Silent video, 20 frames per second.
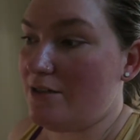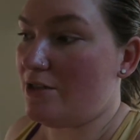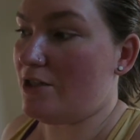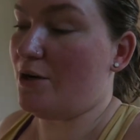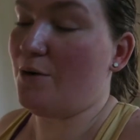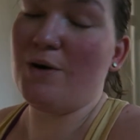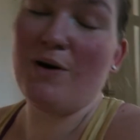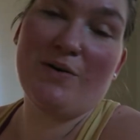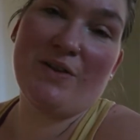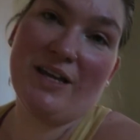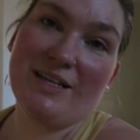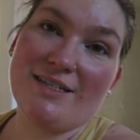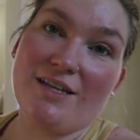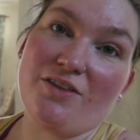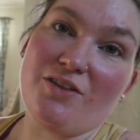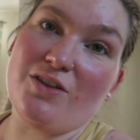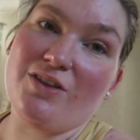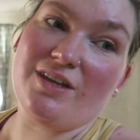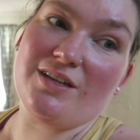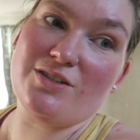So, oh, that's the
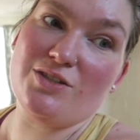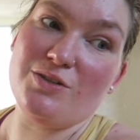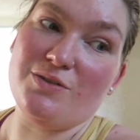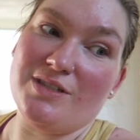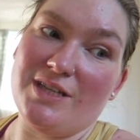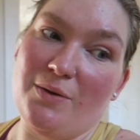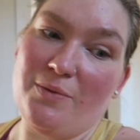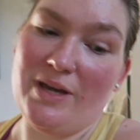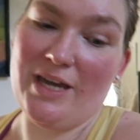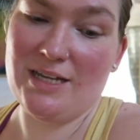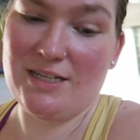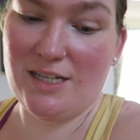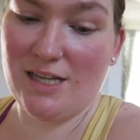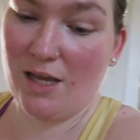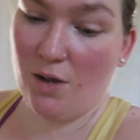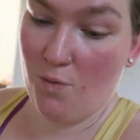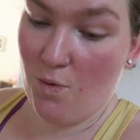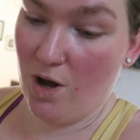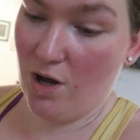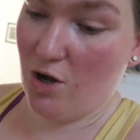other thing too, is that we had to
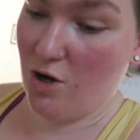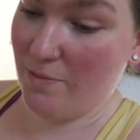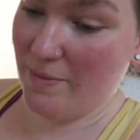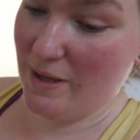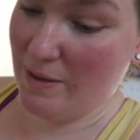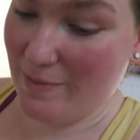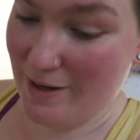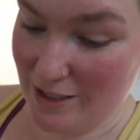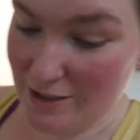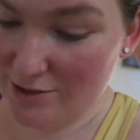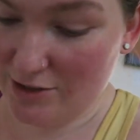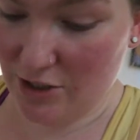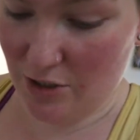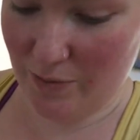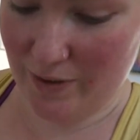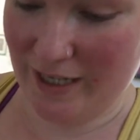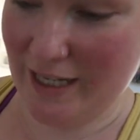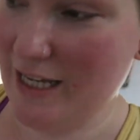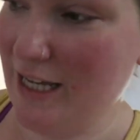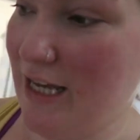like walk home in the mud. So
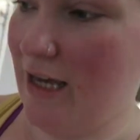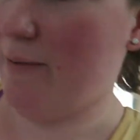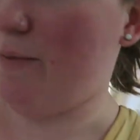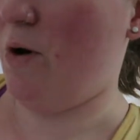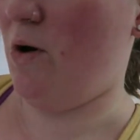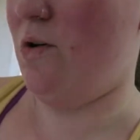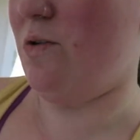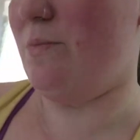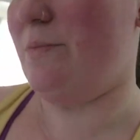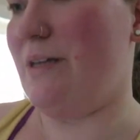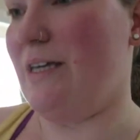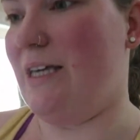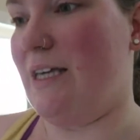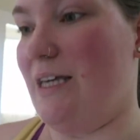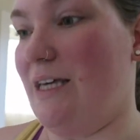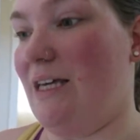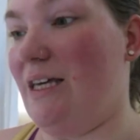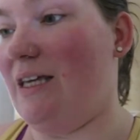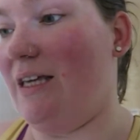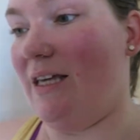when he came home,
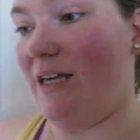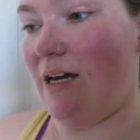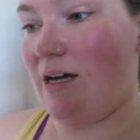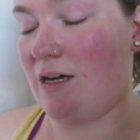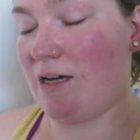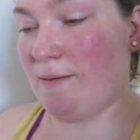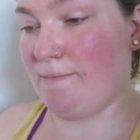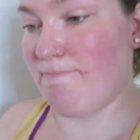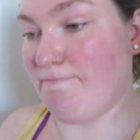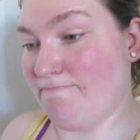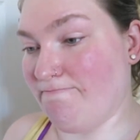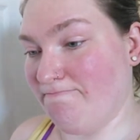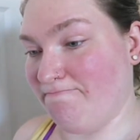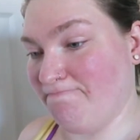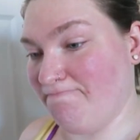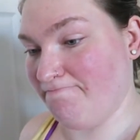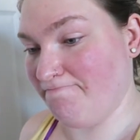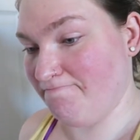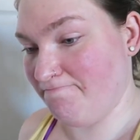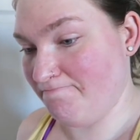he um,
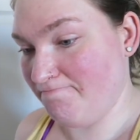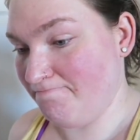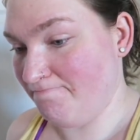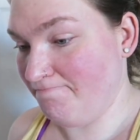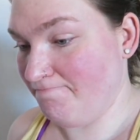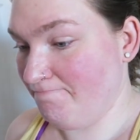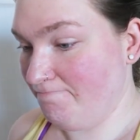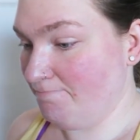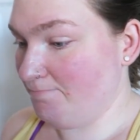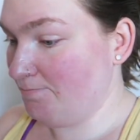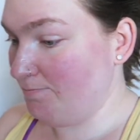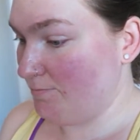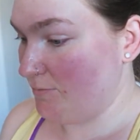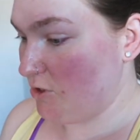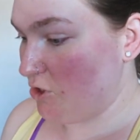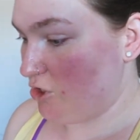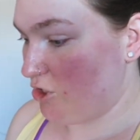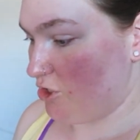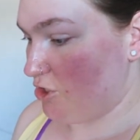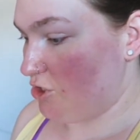
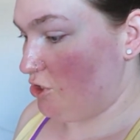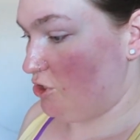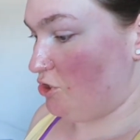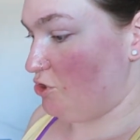just